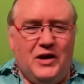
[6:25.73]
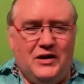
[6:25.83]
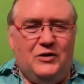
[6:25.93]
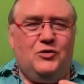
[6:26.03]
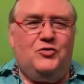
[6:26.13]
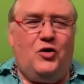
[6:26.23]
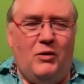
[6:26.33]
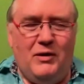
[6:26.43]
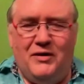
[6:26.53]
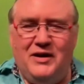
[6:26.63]
into
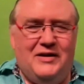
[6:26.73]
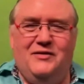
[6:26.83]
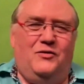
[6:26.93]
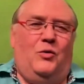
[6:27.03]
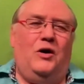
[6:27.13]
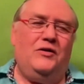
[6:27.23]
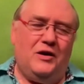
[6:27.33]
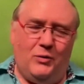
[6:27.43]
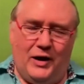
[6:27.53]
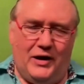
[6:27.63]
trauma. That doesn't work
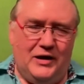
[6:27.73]
that way.